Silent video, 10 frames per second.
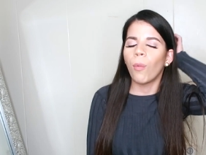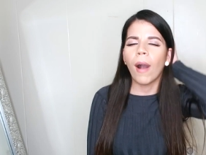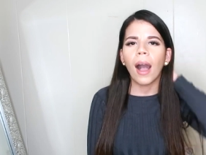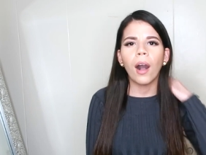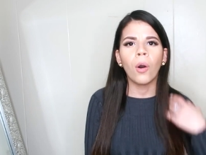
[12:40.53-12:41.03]

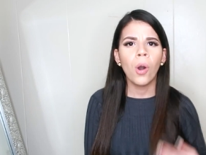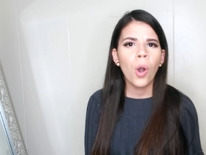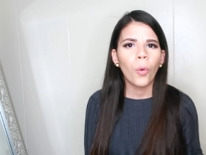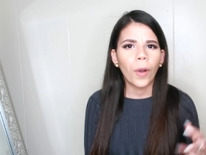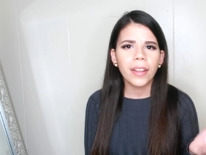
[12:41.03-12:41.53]
wow
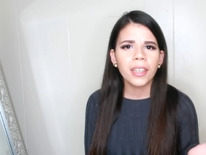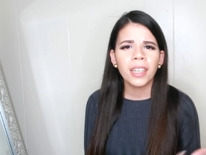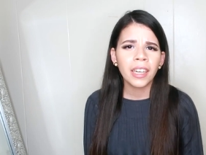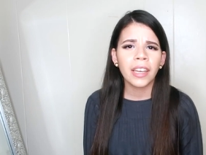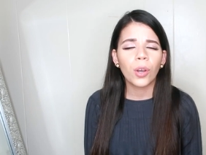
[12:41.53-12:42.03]
why
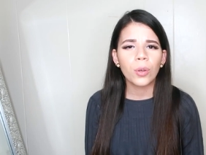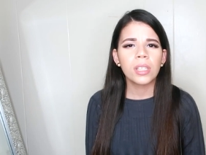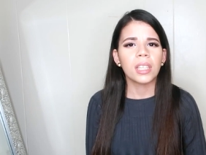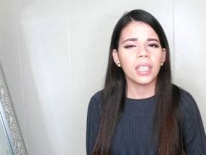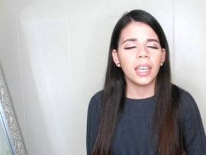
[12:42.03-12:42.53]
didn't I go
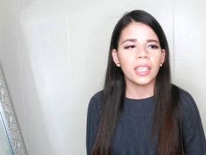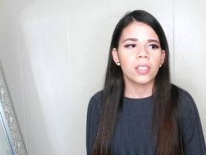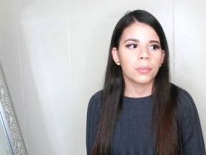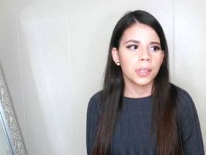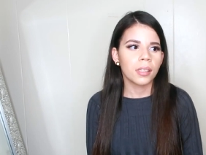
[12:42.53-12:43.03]
see a
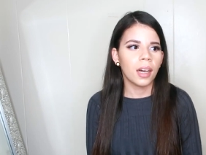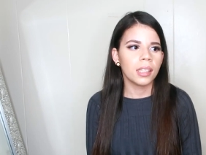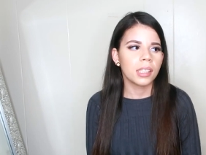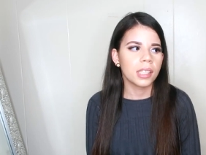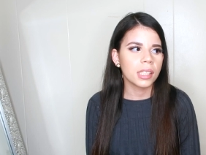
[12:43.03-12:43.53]

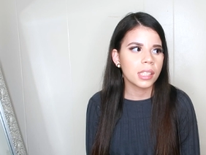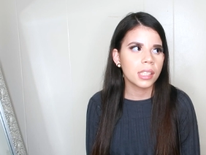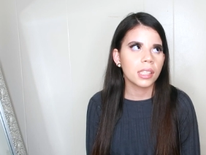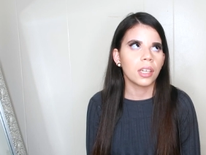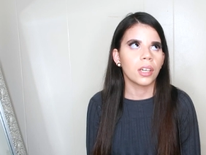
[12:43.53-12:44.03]
dermatologist
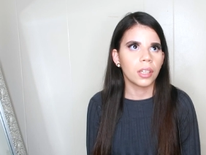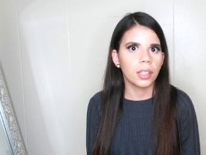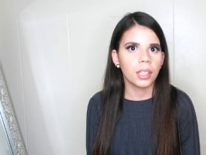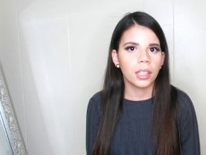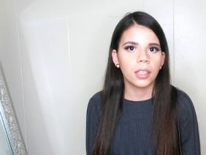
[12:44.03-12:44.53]

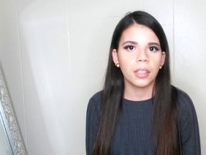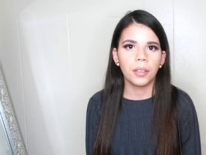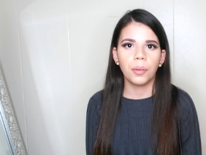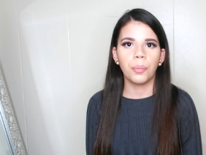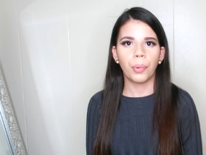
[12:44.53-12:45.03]

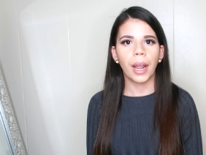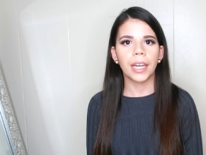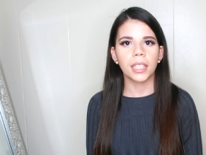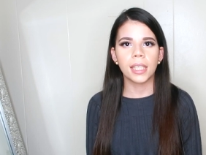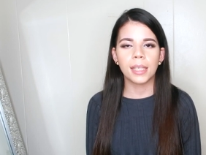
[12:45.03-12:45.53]
earlier
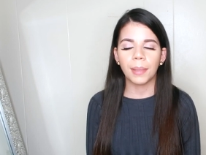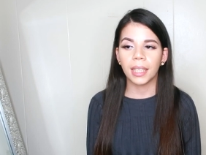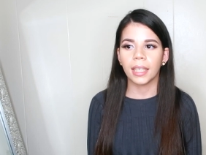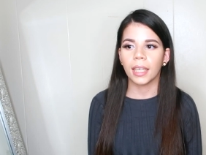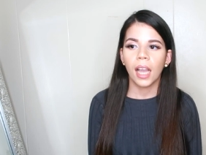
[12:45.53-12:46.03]
prior to
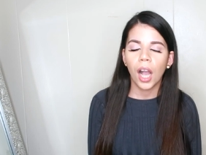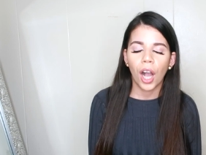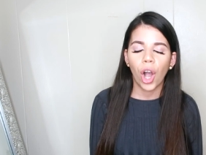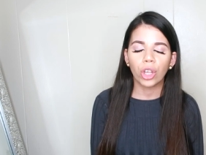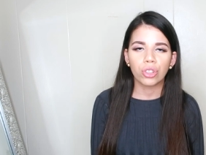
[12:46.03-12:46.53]
spending
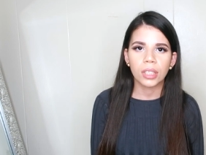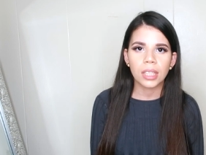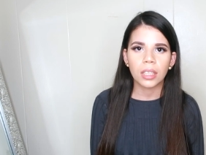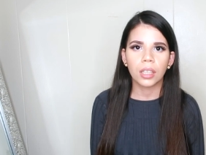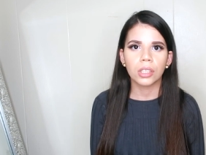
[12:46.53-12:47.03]

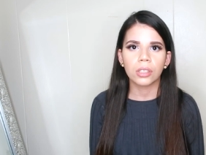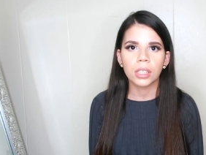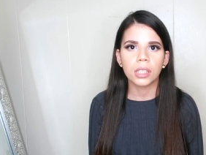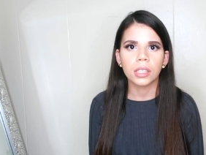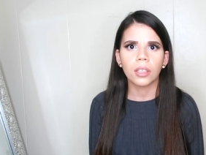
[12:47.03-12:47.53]
hundreds and
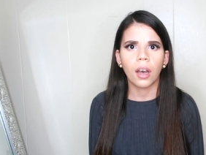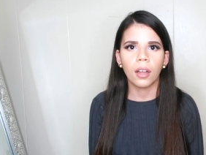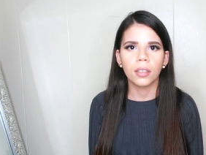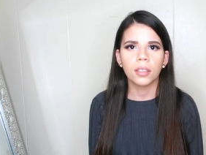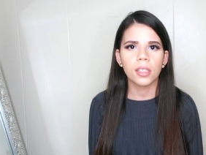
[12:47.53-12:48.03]
hundreds of
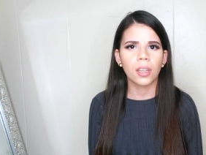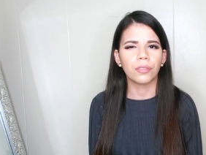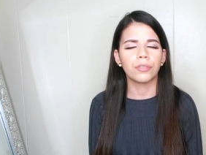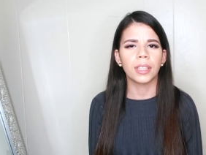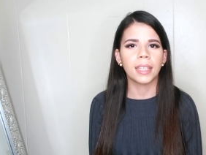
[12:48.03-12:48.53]
dollars
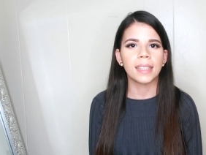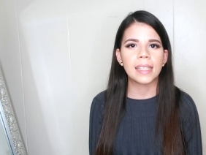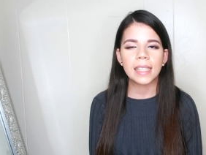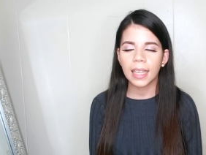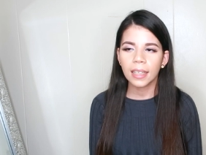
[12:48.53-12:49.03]
on freaking
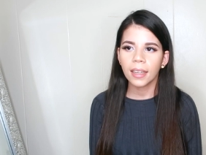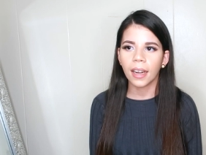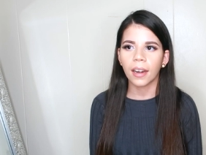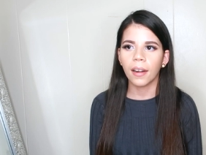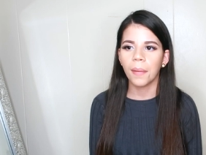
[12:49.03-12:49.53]

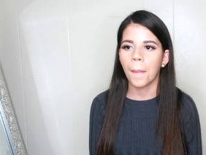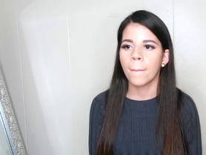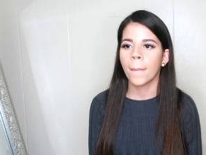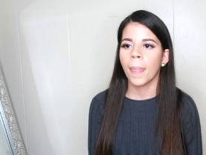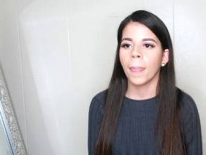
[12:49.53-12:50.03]
skincare
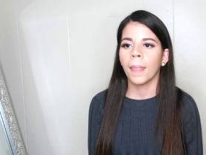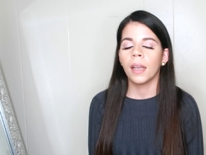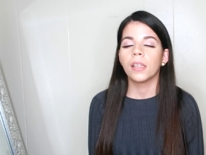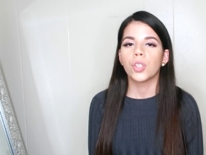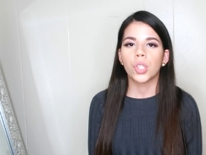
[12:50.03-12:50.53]

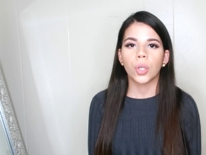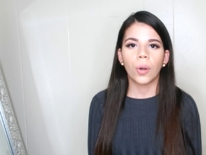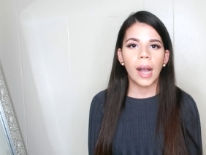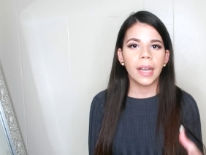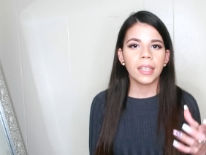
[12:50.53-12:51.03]

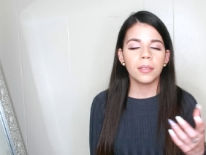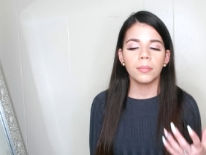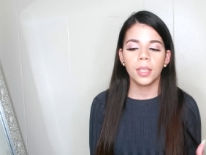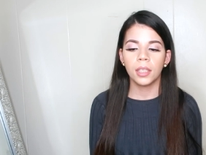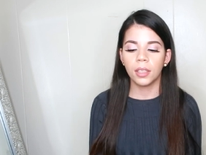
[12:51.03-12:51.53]
so I
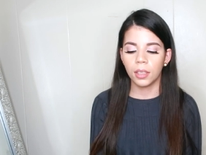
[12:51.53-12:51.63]
am